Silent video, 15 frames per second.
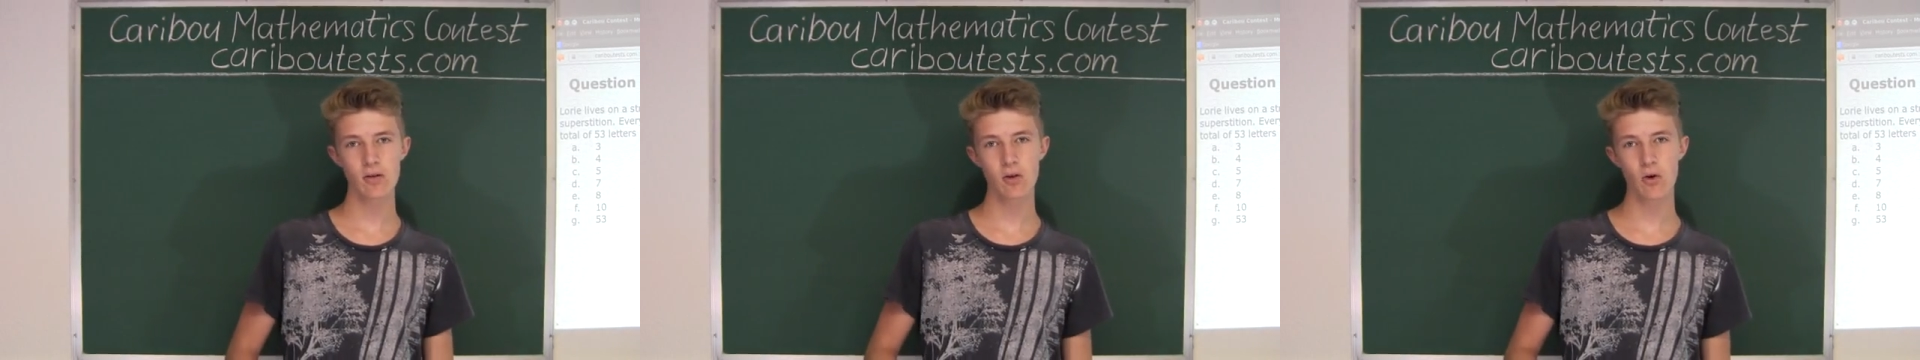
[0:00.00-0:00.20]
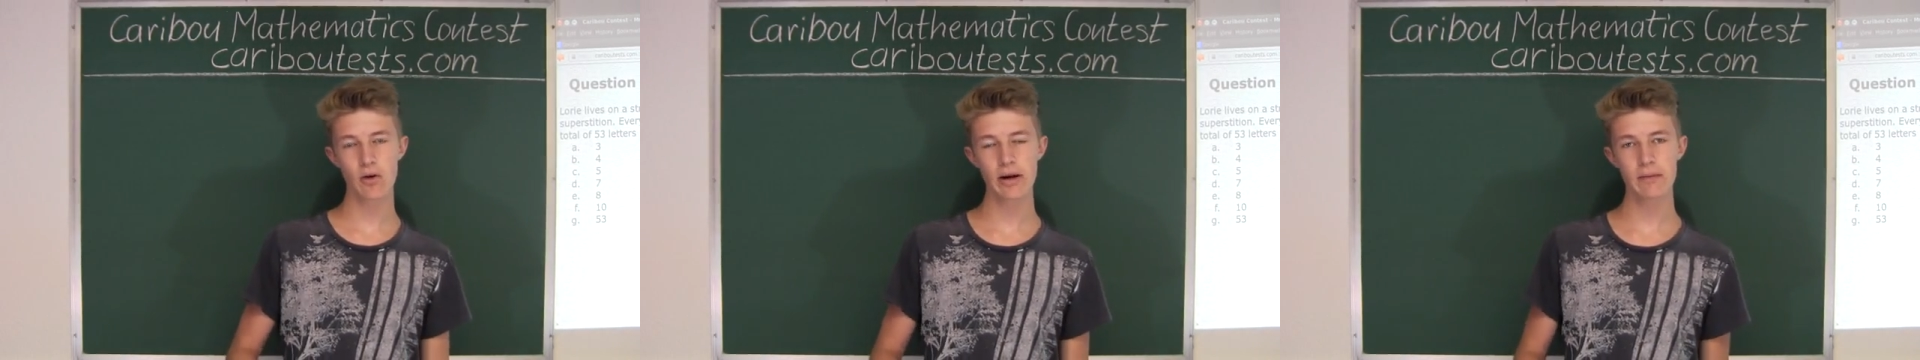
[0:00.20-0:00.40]

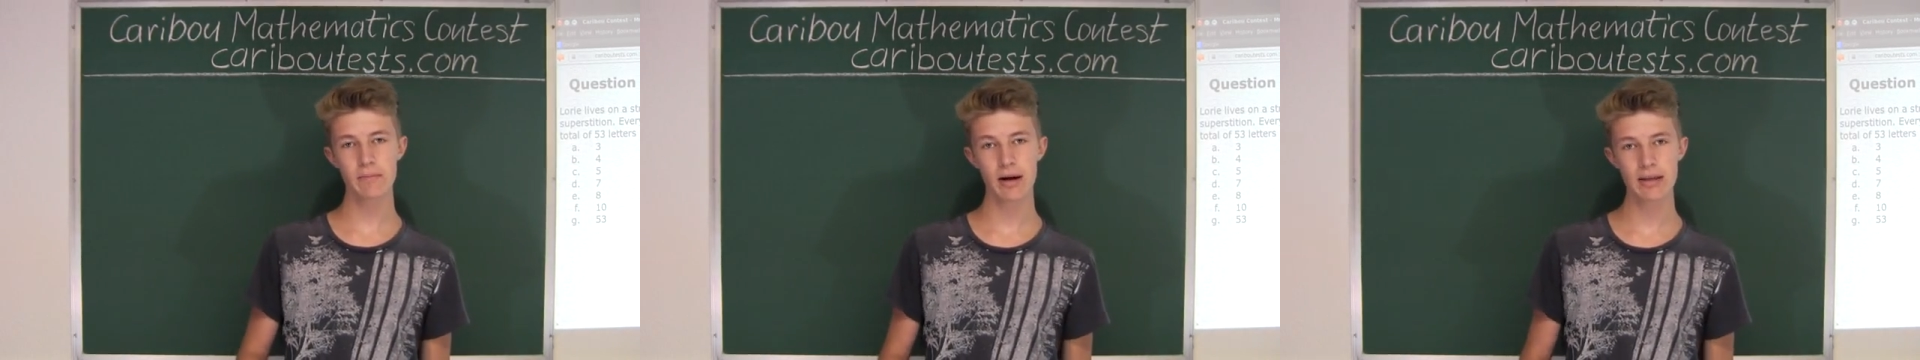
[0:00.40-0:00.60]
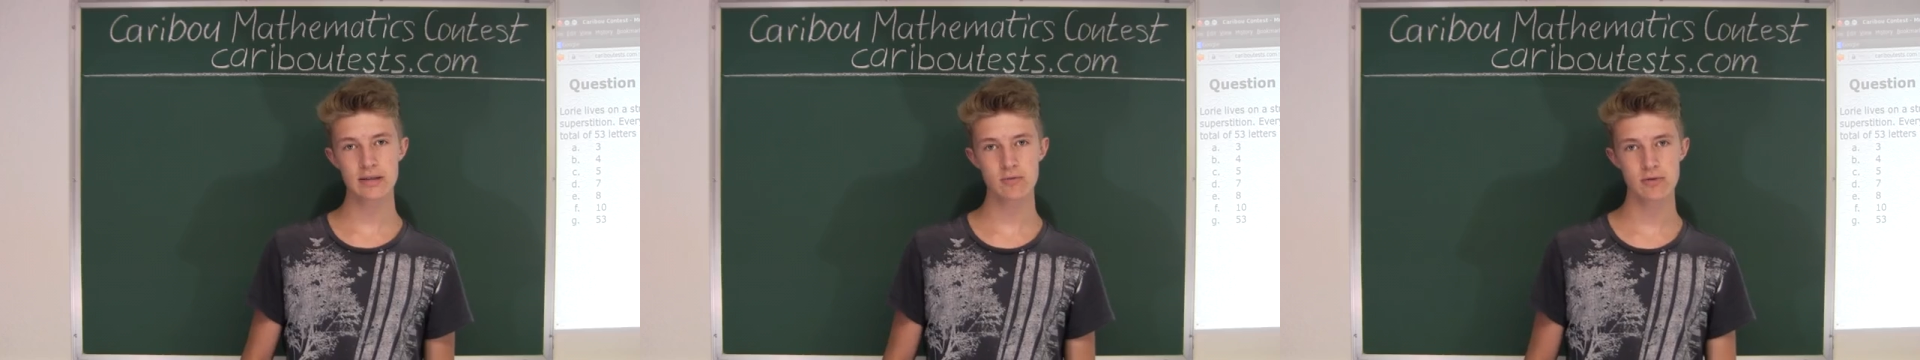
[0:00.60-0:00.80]
Lori
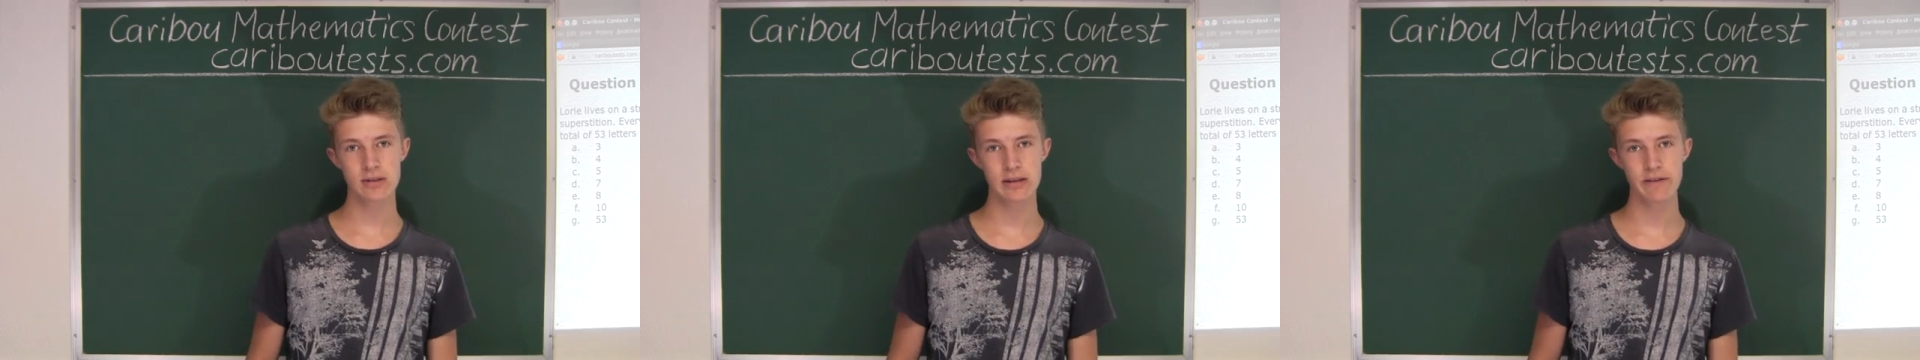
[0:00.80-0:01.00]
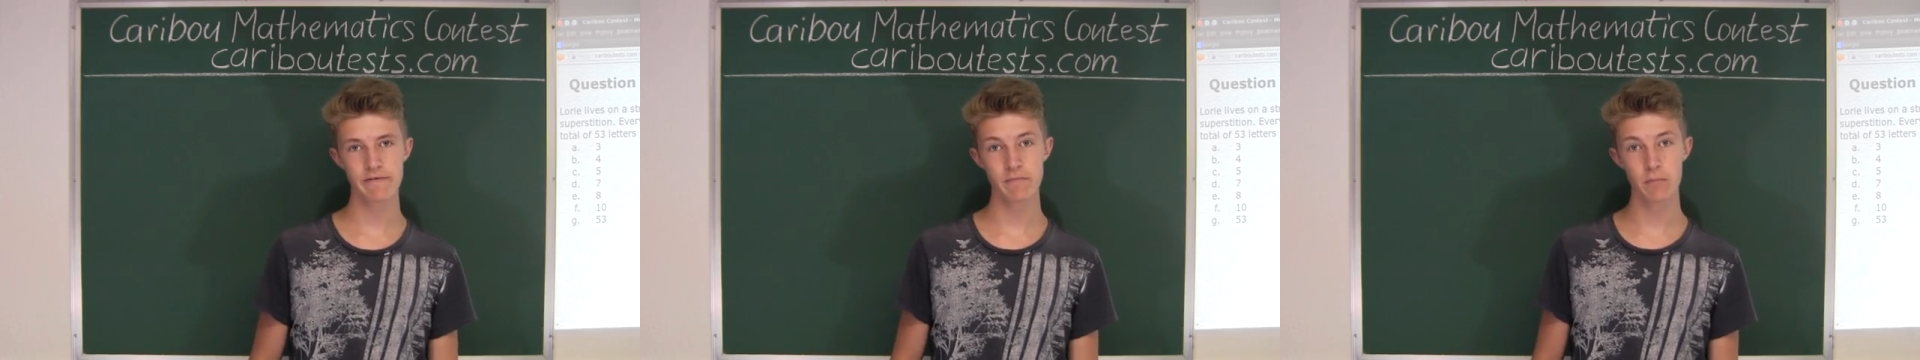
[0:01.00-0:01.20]
must
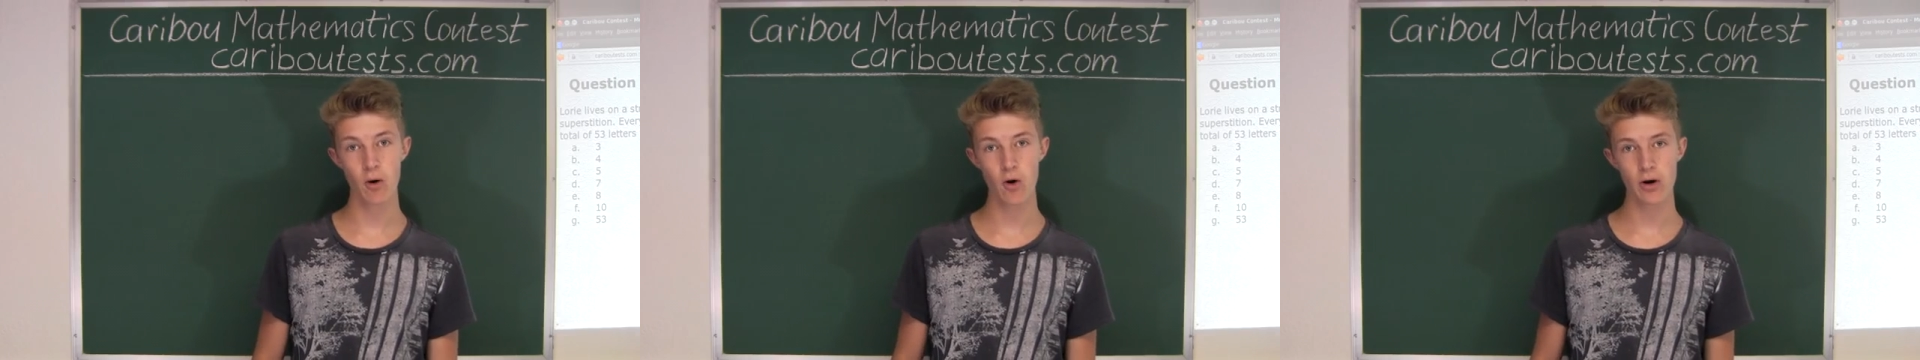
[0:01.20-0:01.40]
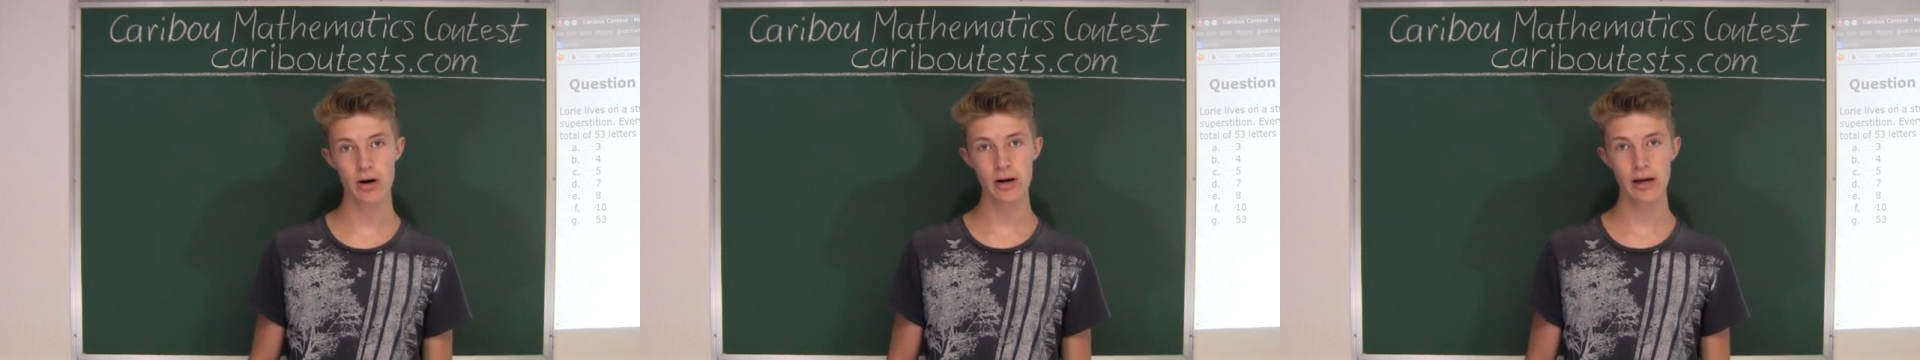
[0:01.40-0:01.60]
receive
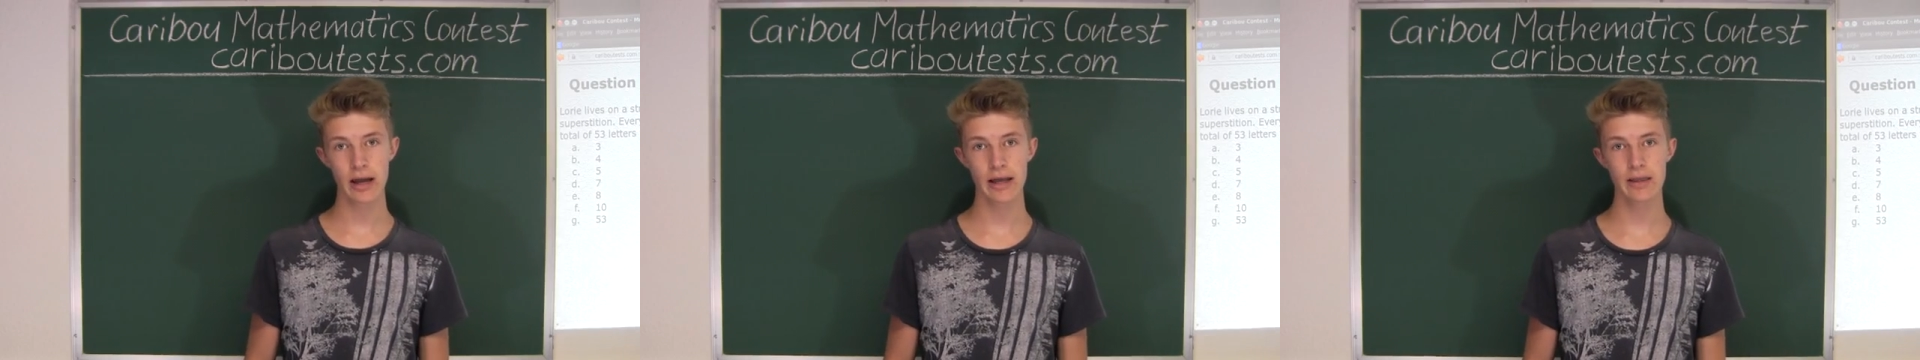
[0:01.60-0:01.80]
more